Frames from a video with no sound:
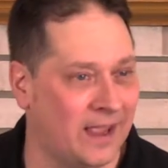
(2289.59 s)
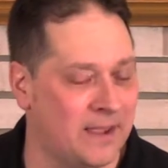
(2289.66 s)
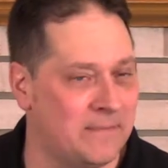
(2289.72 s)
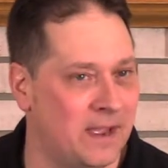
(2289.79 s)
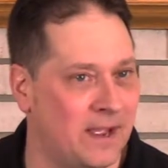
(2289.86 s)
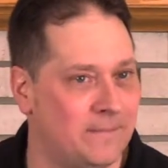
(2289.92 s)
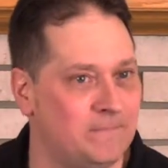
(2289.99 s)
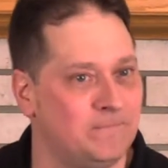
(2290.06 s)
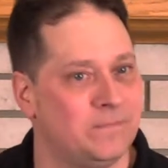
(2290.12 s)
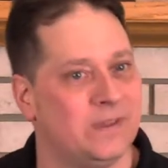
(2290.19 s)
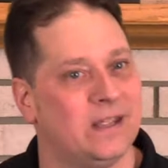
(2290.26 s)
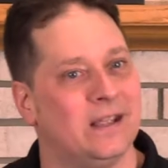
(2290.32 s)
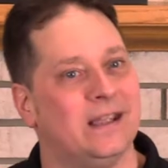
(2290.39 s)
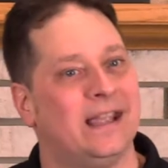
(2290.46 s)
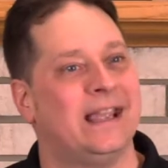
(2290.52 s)
Amen?
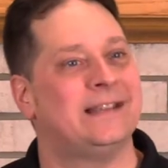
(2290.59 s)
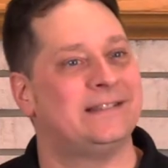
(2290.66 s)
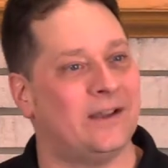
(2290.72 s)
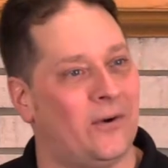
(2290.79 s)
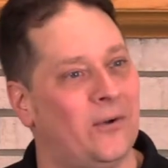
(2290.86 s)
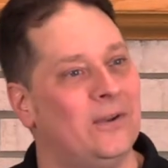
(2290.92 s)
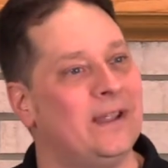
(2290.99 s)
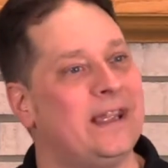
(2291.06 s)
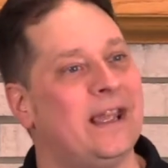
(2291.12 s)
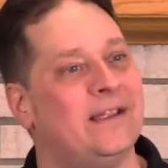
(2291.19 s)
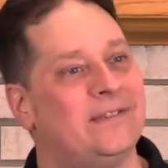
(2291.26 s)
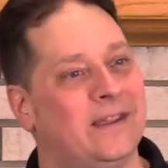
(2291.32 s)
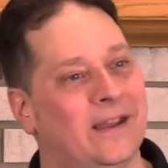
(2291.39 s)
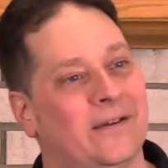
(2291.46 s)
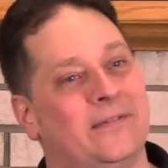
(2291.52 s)
It's only
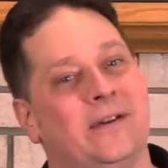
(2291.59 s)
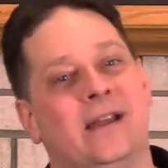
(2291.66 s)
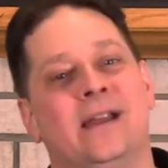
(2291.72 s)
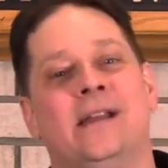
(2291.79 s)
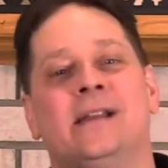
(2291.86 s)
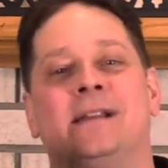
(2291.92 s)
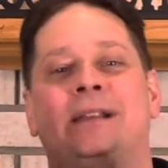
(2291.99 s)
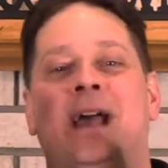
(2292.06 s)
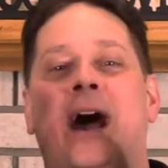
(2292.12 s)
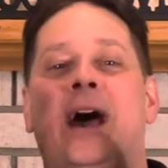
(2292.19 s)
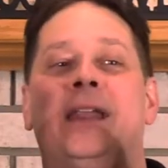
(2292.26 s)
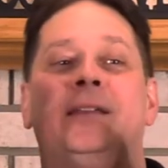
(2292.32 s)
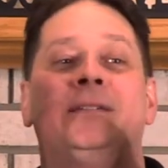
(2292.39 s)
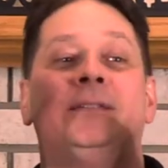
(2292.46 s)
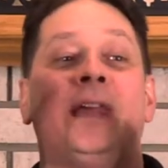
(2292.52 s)
as if
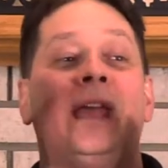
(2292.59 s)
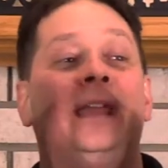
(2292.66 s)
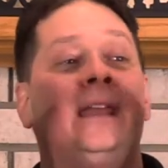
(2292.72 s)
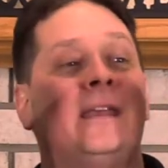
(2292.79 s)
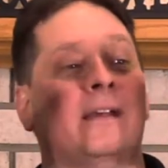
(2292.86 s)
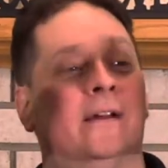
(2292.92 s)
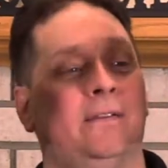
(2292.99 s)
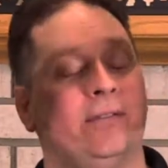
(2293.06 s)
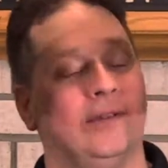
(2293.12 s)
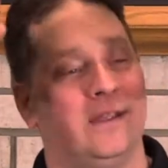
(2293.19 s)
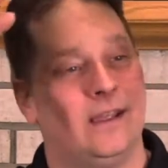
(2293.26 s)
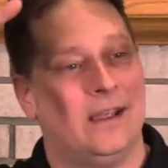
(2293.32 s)
God is taking us